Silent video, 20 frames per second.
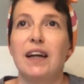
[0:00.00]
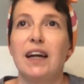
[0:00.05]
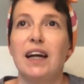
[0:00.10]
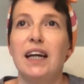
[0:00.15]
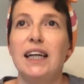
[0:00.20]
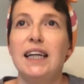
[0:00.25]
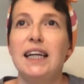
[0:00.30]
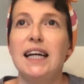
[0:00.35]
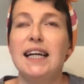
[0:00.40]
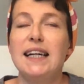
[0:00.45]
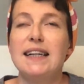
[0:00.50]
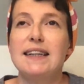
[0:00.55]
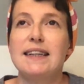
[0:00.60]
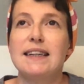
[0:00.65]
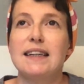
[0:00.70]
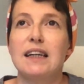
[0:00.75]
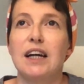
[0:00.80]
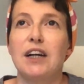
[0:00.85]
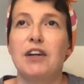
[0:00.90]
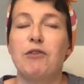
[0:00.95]
I
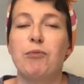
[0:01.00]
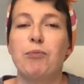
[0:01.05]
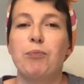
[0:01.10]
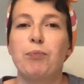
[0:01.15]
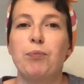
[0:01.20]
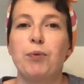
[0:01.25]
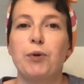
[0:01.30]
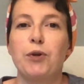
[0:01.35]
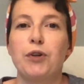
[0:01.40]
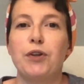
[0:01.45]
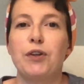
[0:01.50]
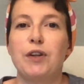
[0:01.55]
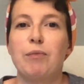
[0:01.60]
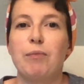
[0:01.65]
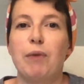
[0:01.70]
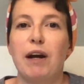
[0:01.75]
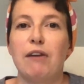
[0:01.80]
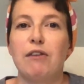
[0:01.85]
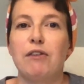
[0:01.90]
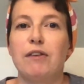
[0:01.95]
guess, kind of push the
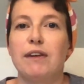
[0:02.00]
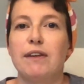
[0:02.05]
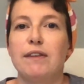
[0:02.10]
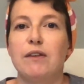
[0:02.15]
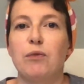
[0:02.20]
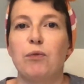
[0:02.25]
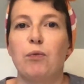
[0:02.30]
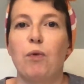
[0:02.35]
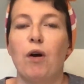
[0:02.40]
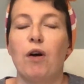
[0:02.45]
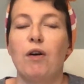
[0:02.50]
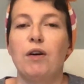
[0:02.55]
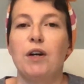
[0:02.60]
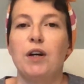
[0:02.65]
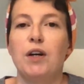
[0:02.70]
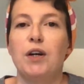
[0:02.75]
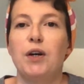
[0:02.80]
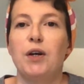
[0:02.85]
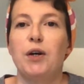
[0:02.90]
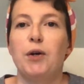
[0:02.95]
boundaries of what
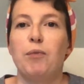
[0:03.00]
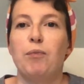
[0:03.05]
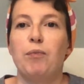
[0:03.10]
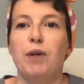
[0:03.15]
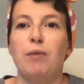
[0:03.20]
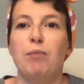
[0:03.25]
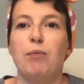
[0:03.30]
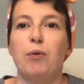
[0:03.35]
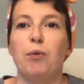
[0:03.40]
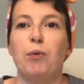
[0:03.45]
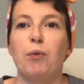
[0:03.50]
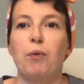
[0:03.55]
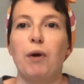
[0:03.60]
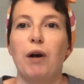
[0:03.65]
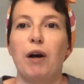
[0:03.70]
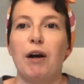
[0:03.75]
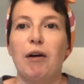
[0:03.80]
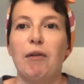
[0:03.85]
people